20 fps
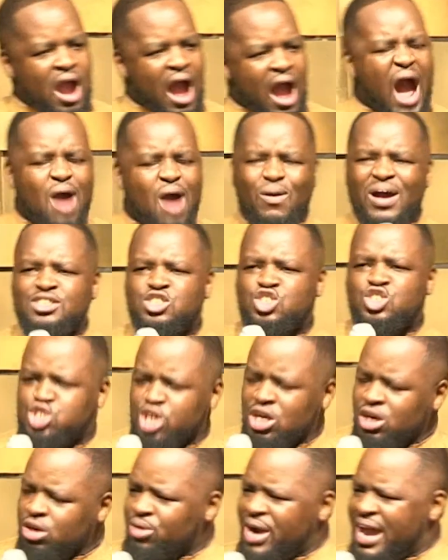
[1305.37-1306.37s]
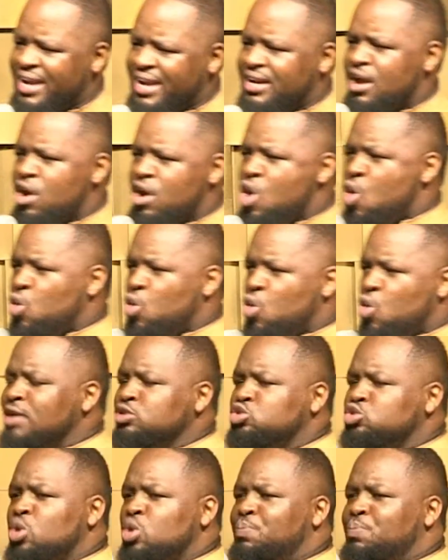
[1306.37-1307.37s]
Our children
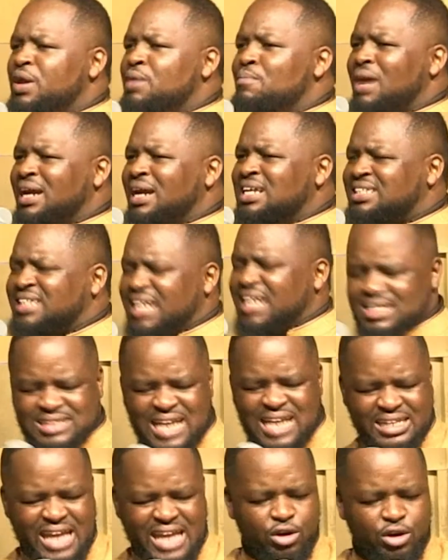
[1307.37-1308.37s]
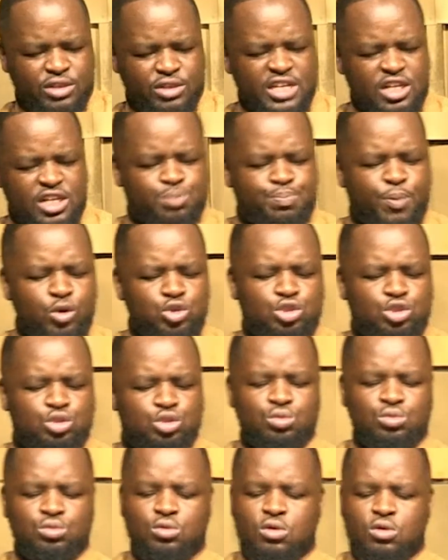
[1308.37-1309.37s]
want to be many things that they are not exposed to.
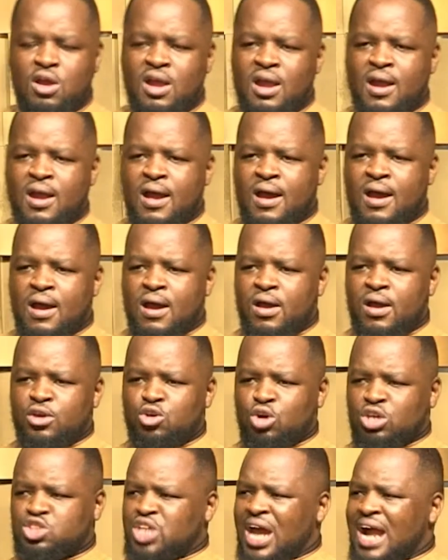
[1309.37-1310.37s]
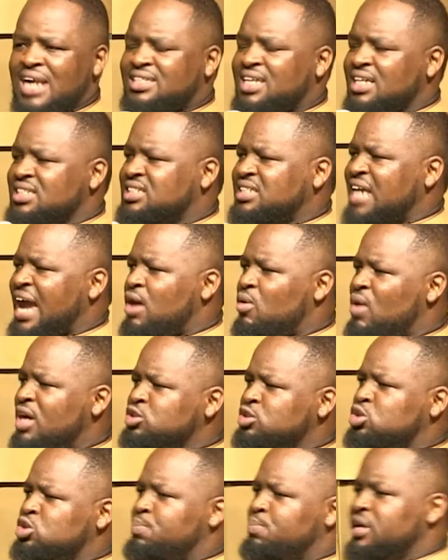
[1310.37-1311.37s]
Your child can say, I want
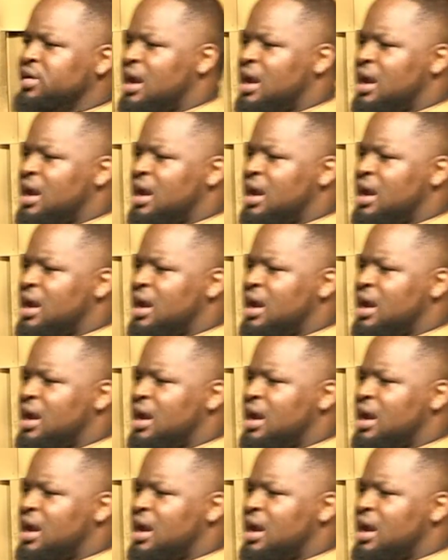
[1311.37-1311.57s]
to be